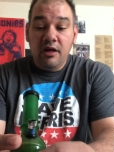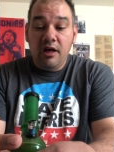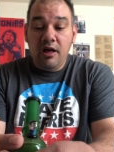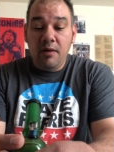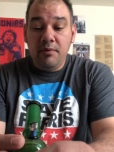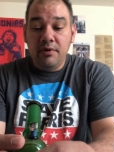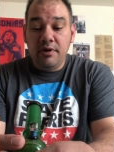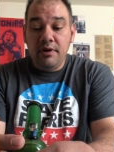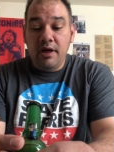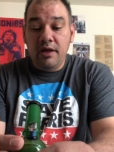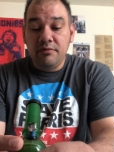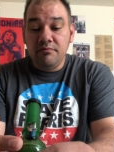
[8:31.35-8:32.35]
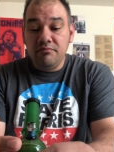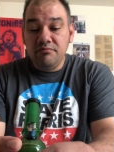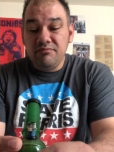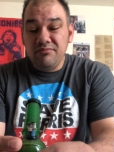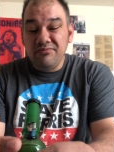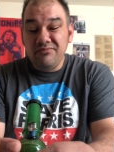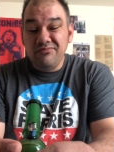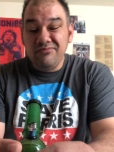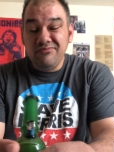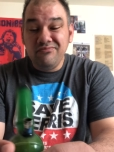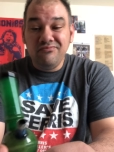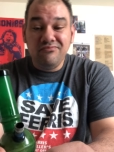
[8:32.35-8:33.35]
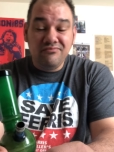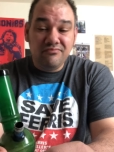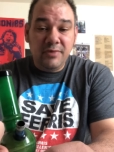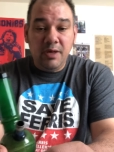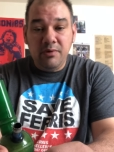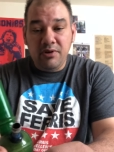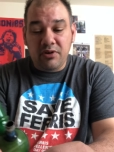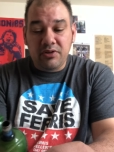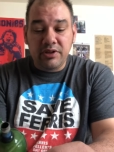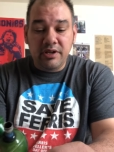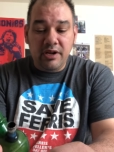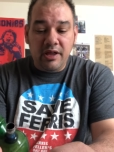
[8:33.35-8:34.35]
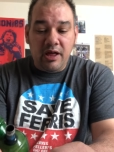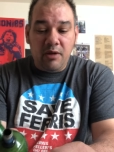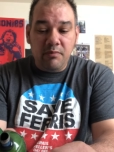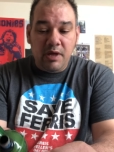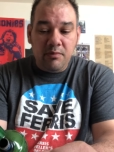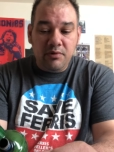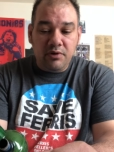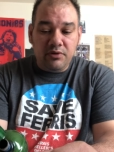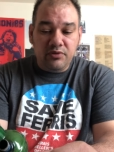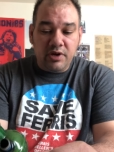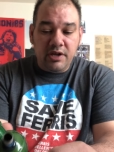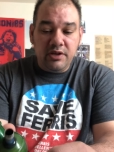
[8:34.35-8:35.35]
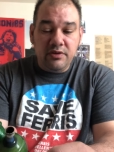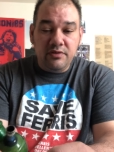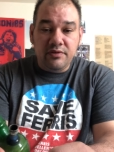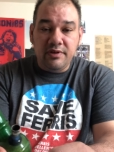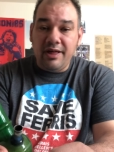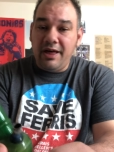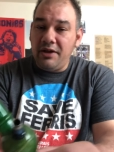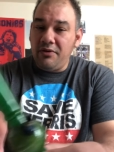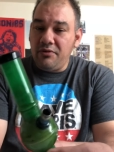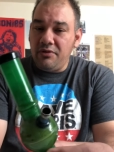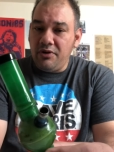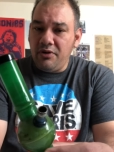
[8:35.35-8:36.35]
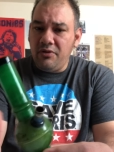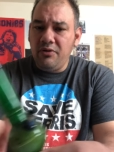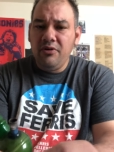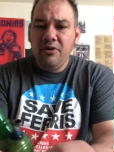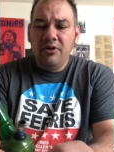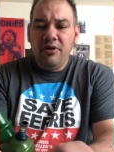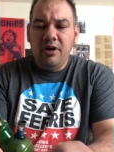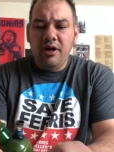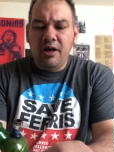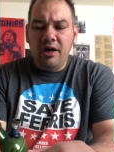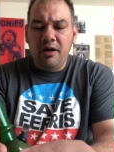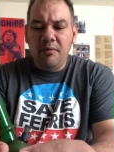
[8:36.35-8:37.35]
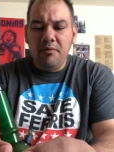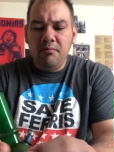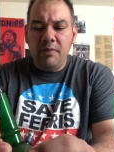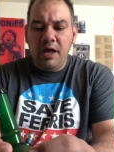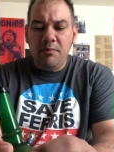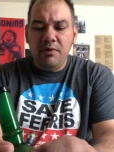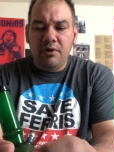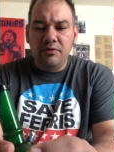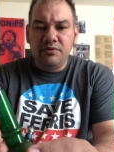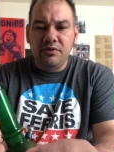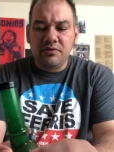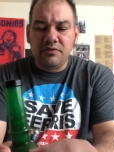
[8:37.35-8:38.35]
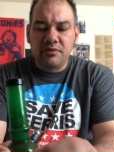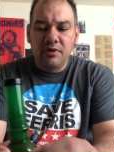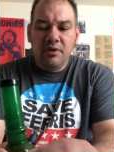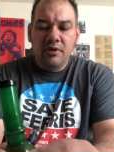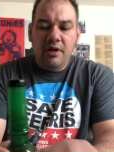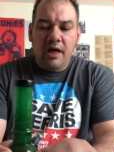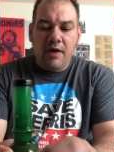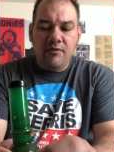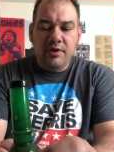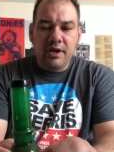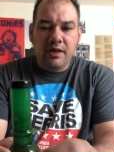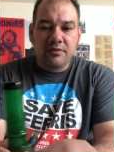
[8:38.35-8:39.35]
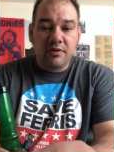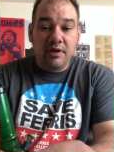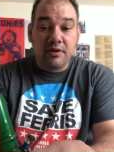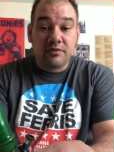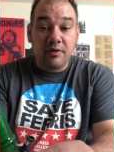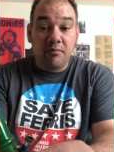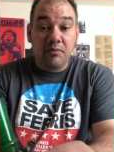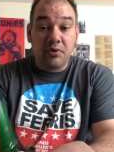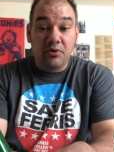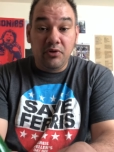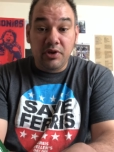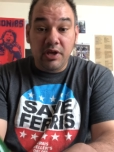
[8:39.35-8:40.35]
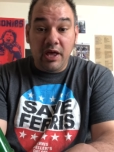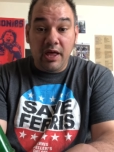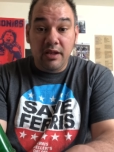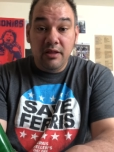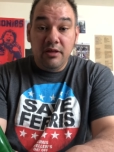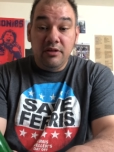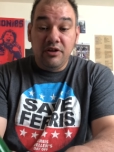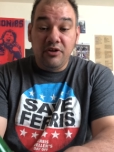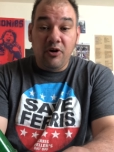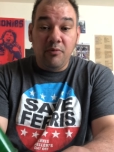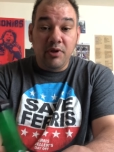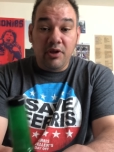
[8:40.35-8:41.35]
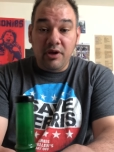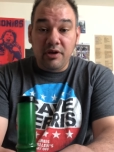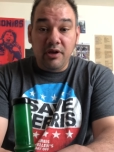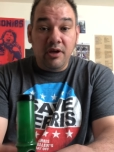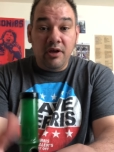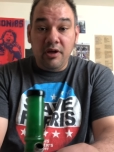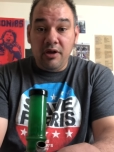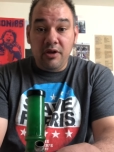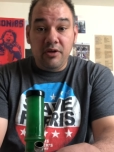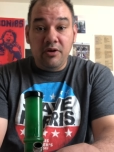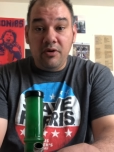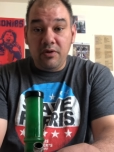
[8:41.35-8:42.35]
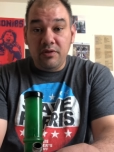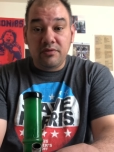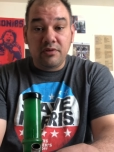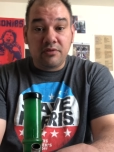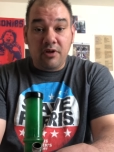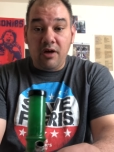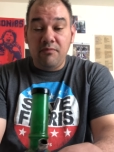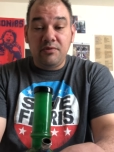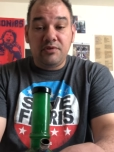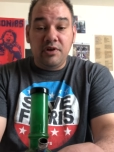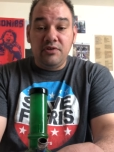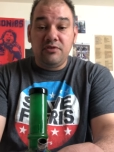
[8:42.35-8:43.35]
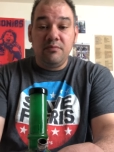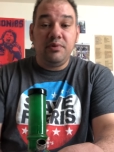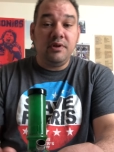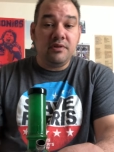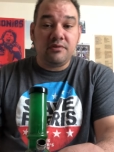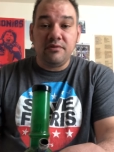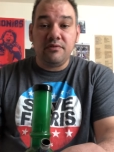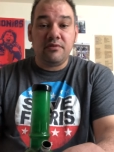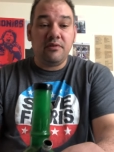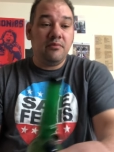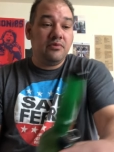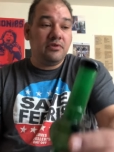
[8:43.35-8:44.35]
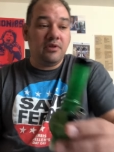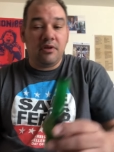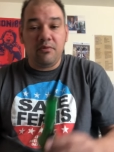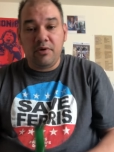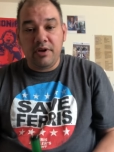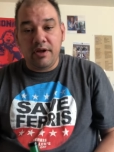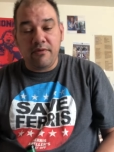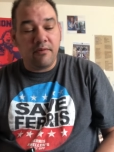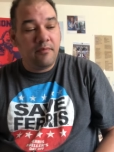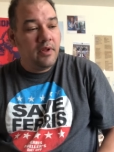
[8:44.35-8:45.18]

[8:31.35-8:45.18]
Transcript: I'm gonna not, mm, maybe I'll clean it out, maybe I'll try to use it, I don't know. Um, maybe I'll just have it as like something to look at, you know, and be like, hey, you know, it's a conversation piece and some shit, whatever.